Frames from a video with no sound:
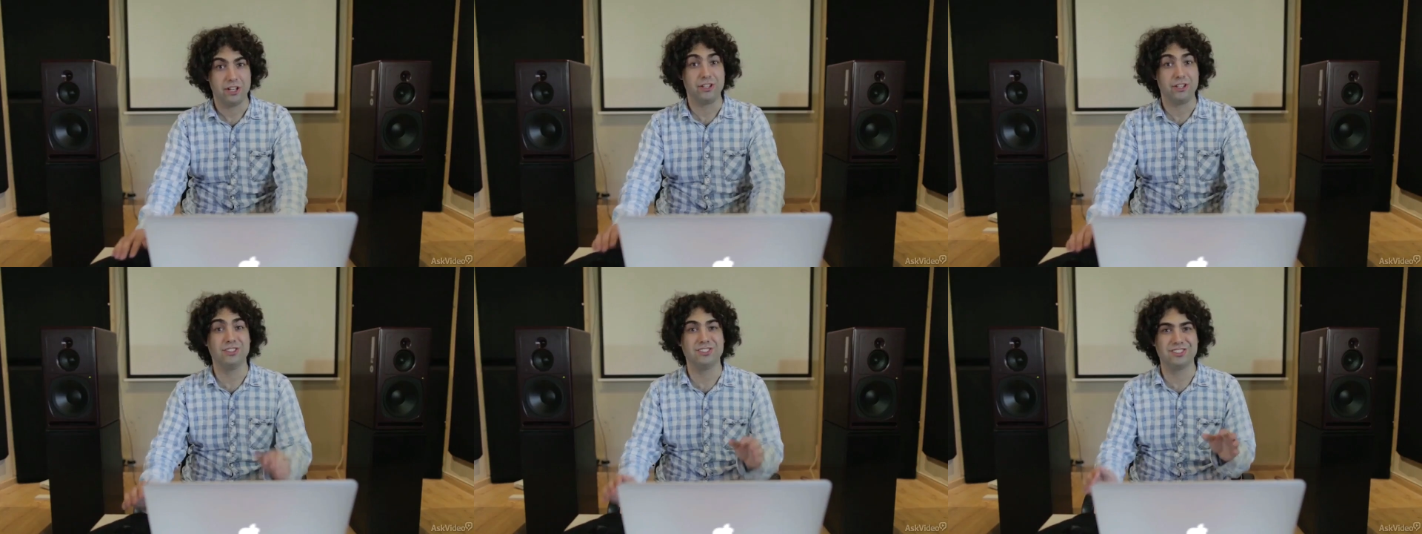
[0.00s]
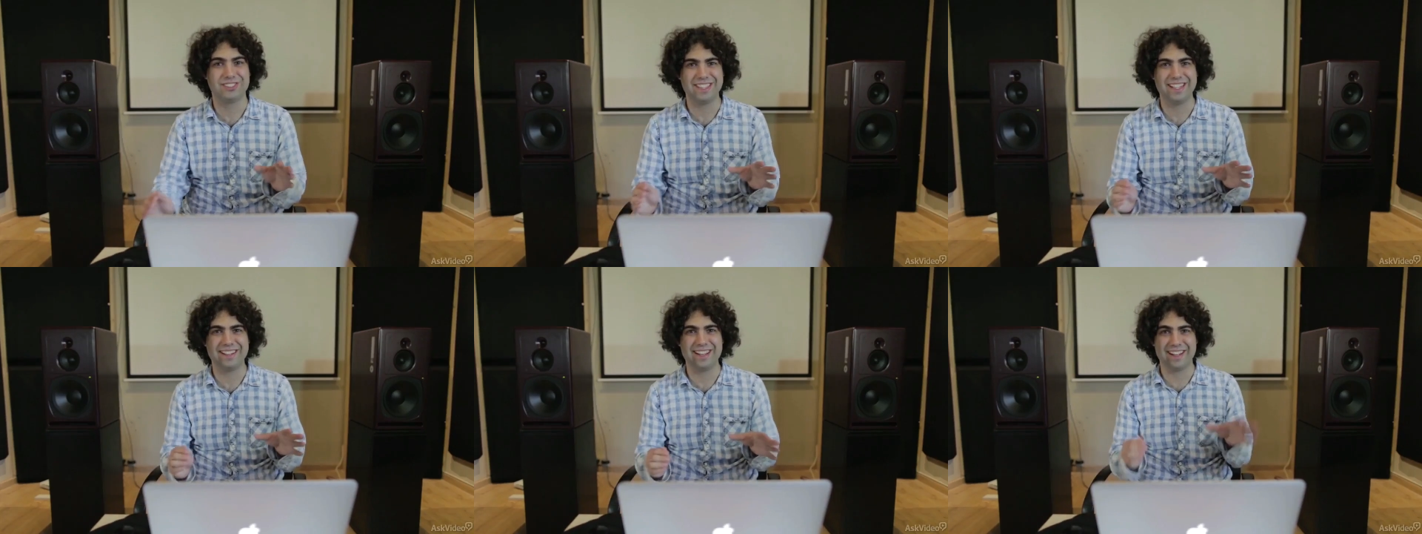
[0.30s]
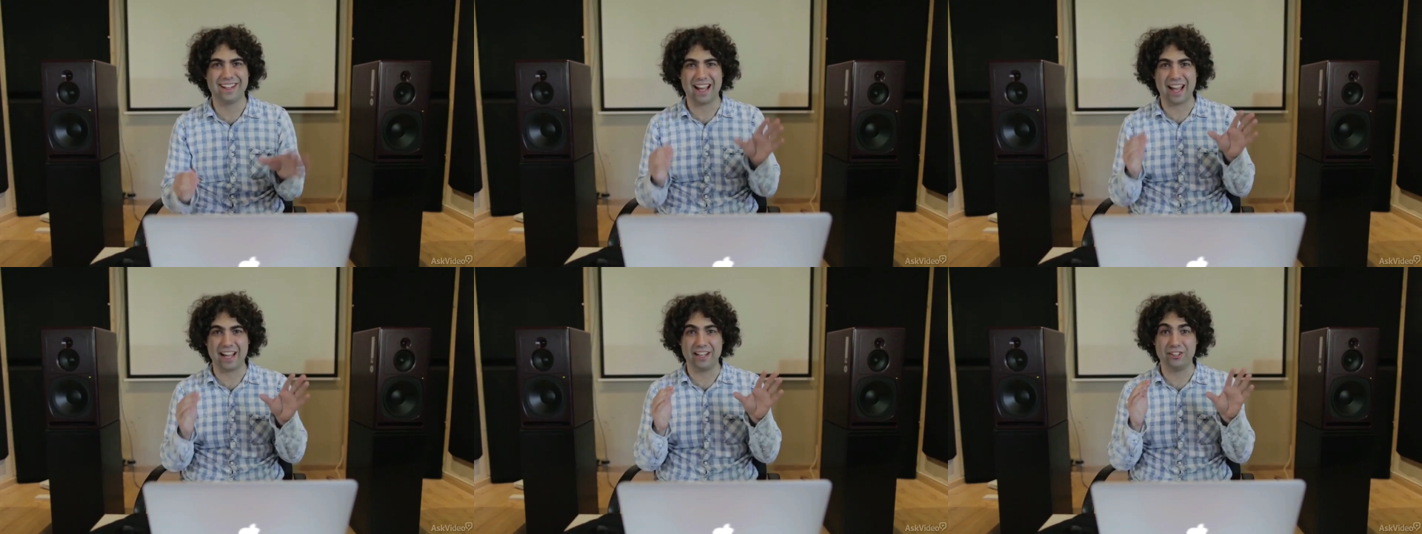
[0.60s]
You'll see
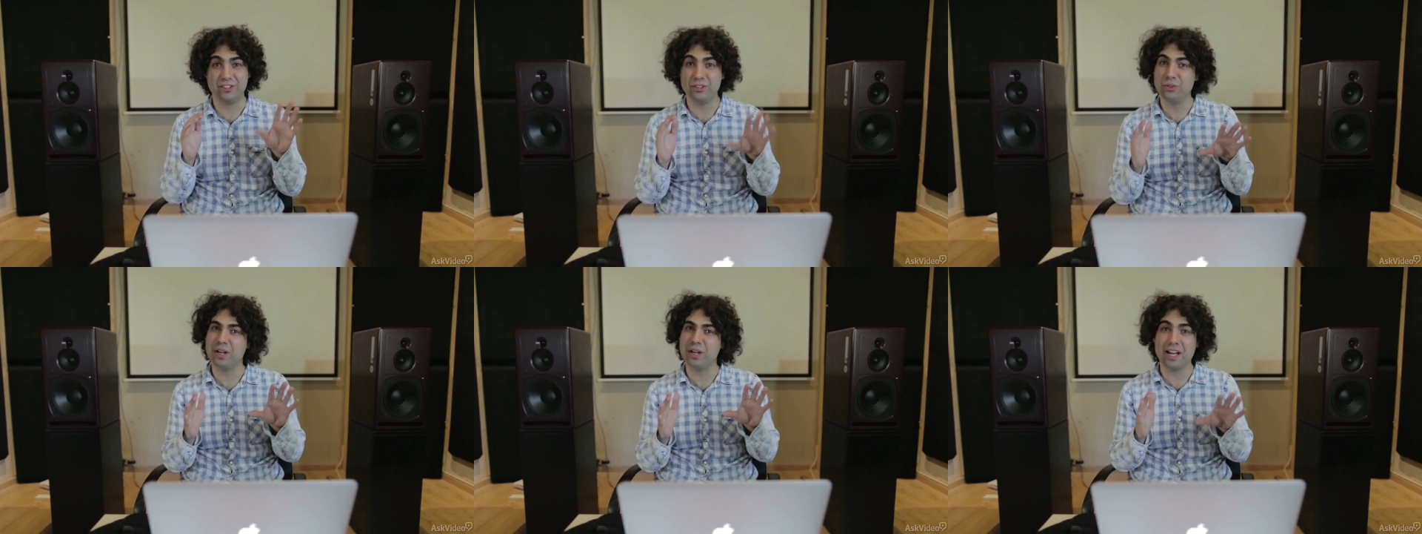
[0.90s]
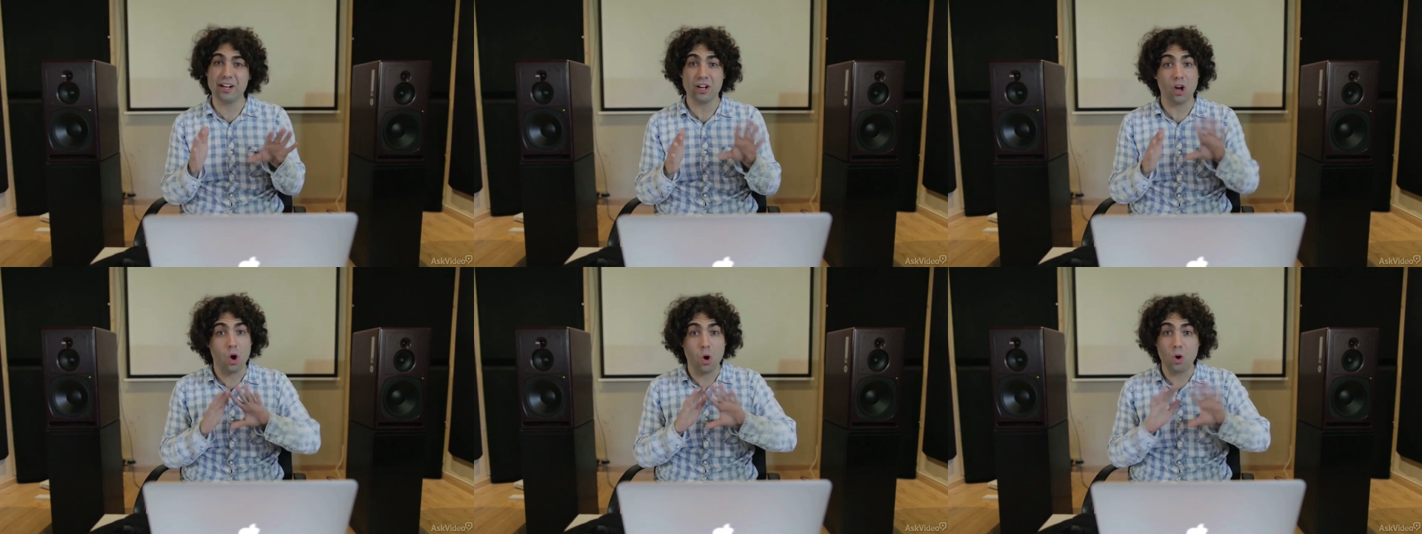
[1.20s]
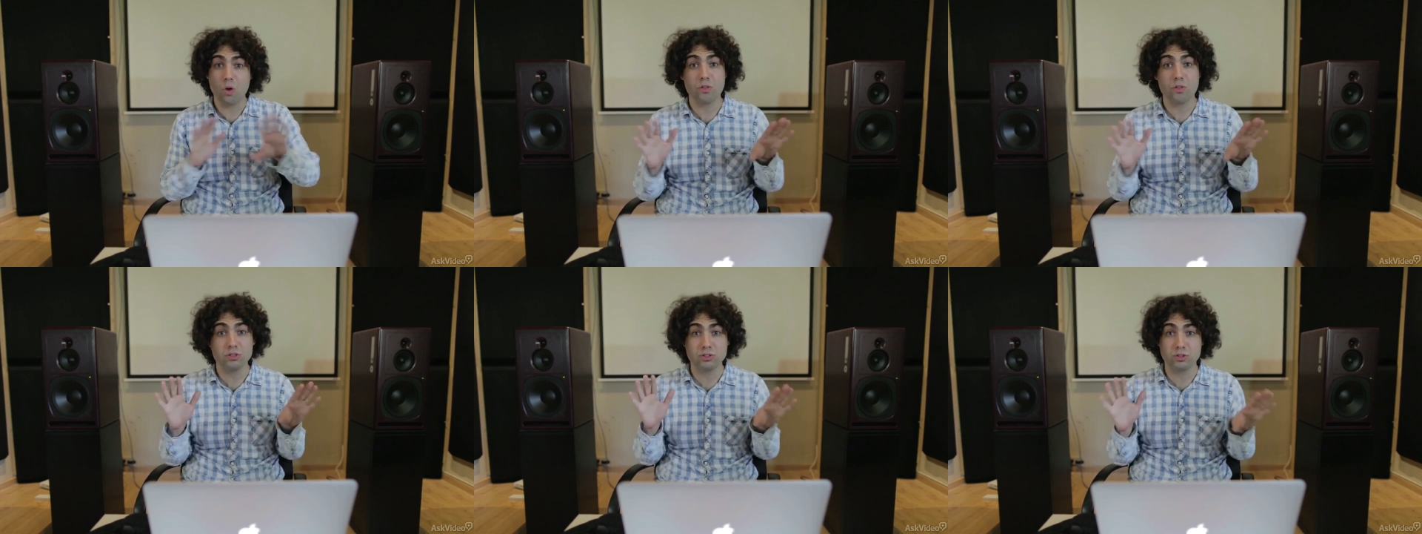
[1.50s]
that I do get
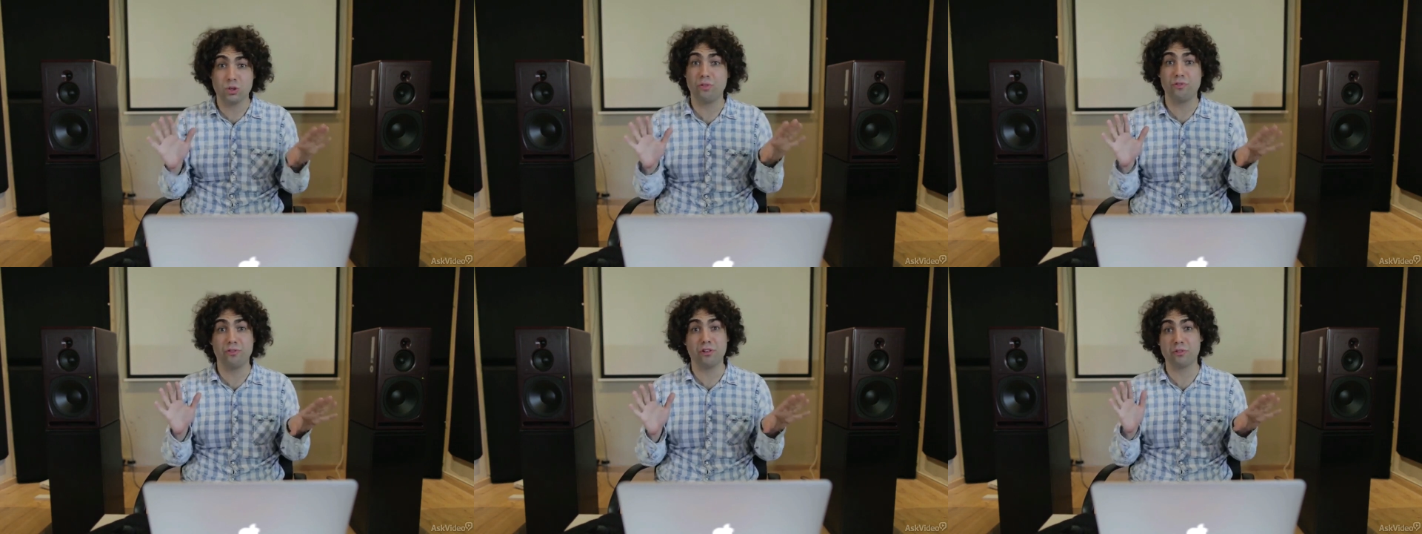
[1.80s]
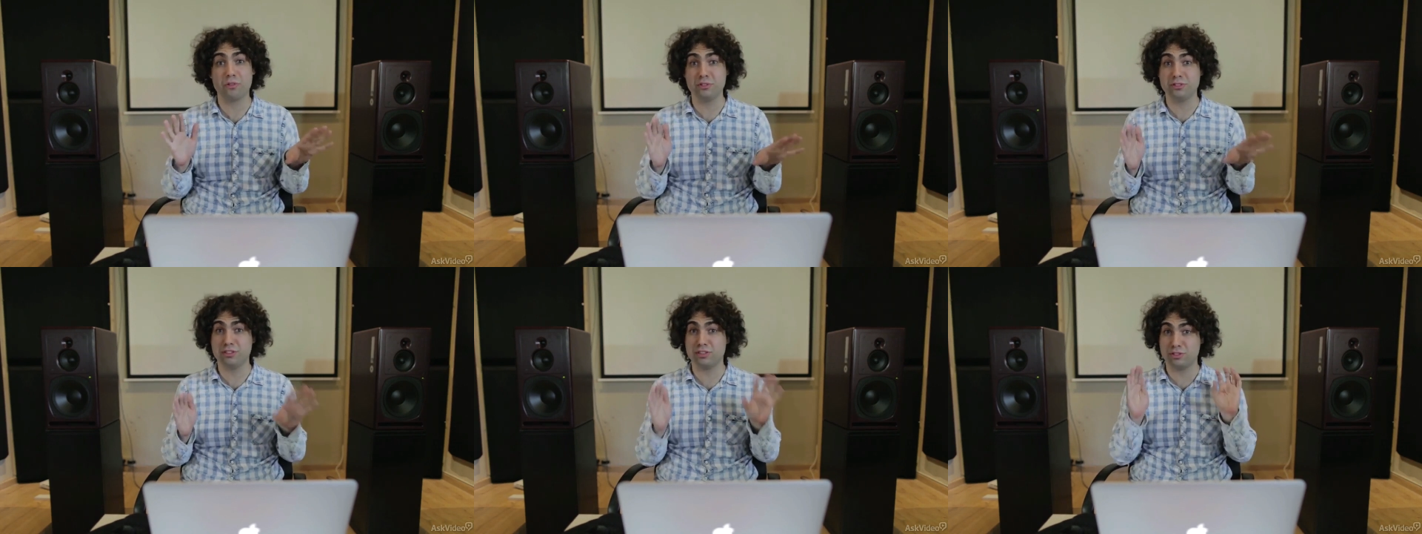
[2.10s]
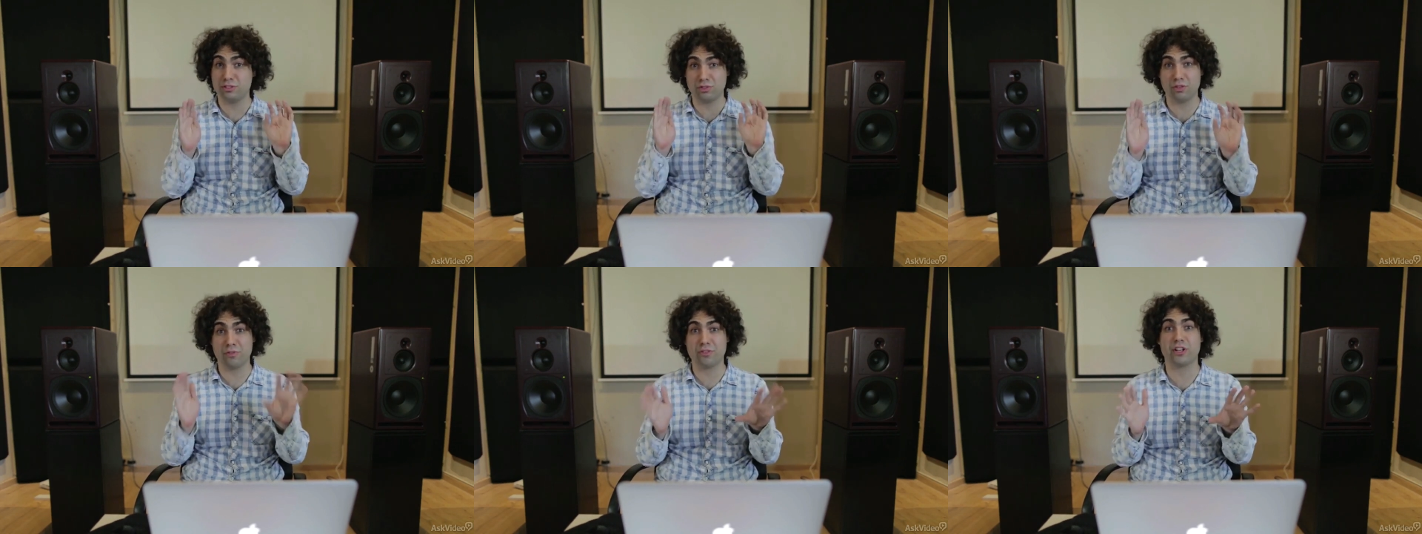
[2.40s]
all those low
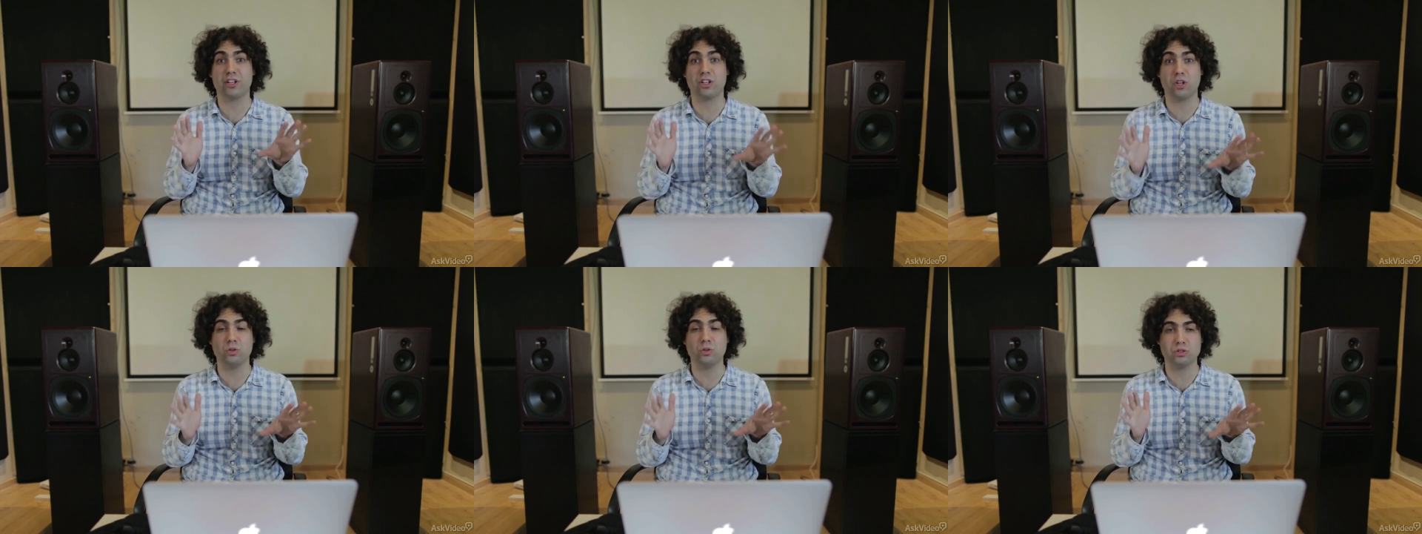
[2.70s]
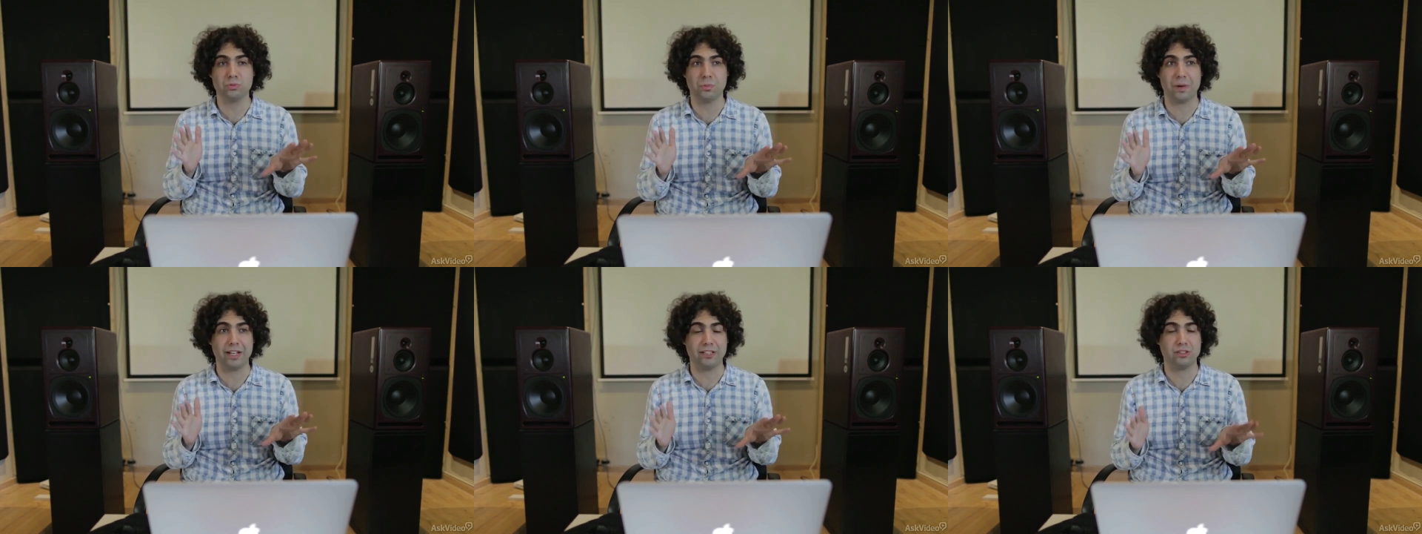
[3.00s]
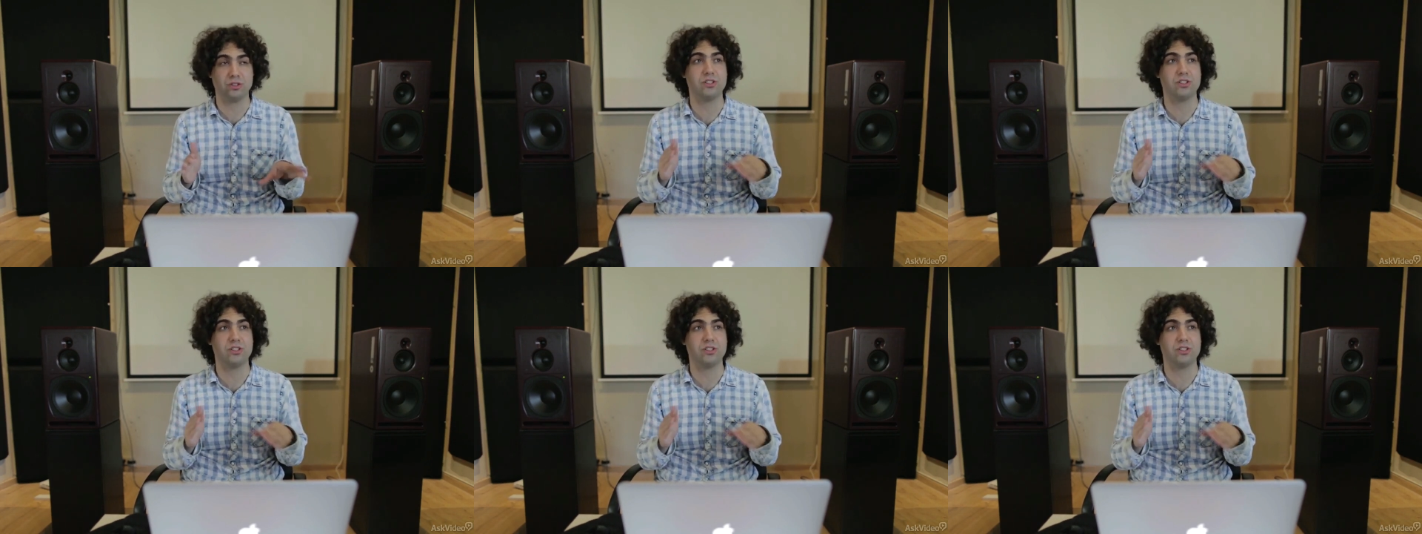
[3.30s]
frequencies from the close mic,